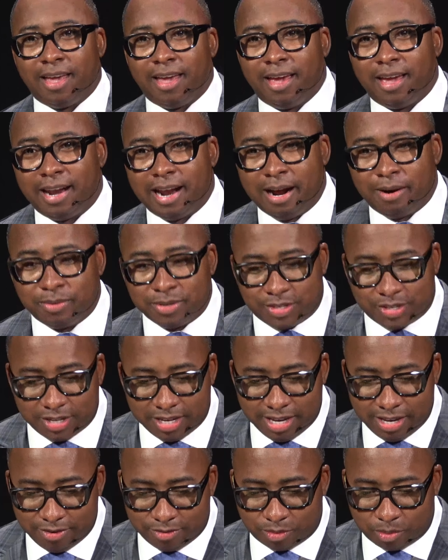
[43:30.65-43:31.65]
and I
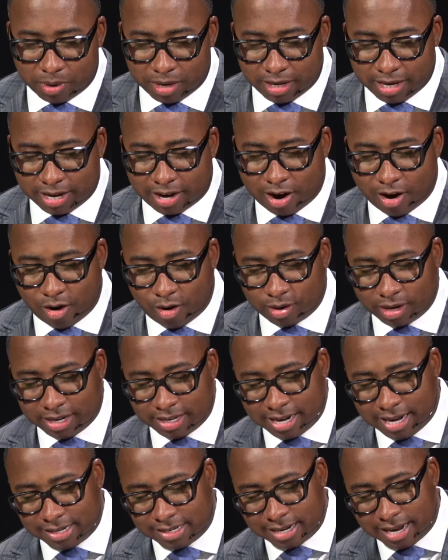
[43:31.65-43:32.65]
received what they call at
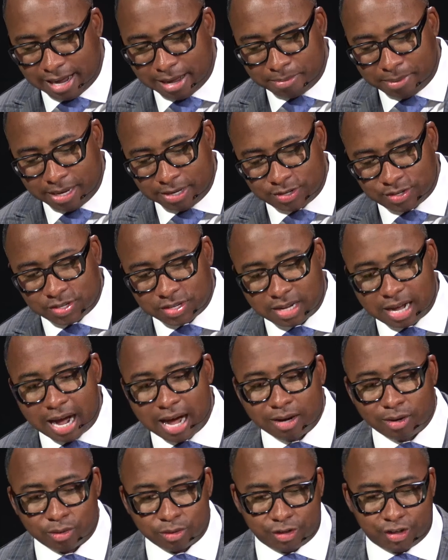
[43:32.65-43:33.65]
that time a
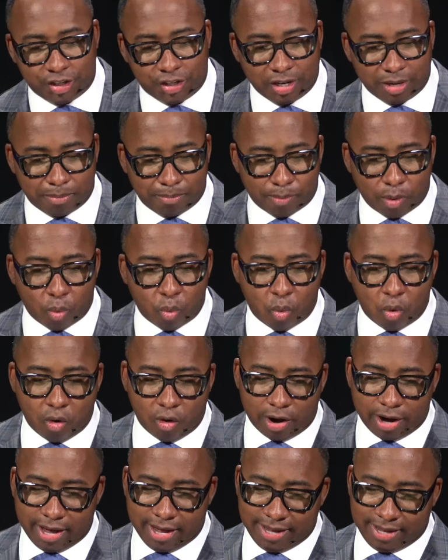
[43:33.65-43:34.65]
scholarship
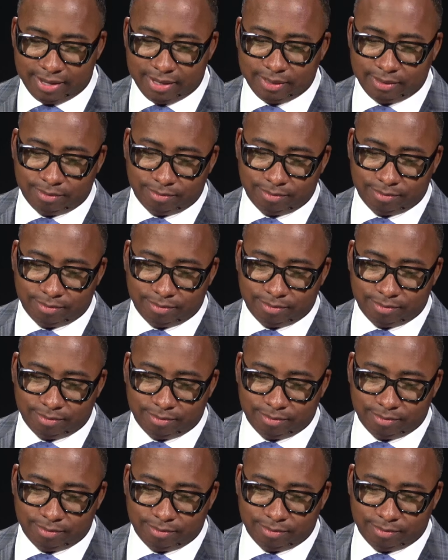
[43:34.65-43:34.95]
warning.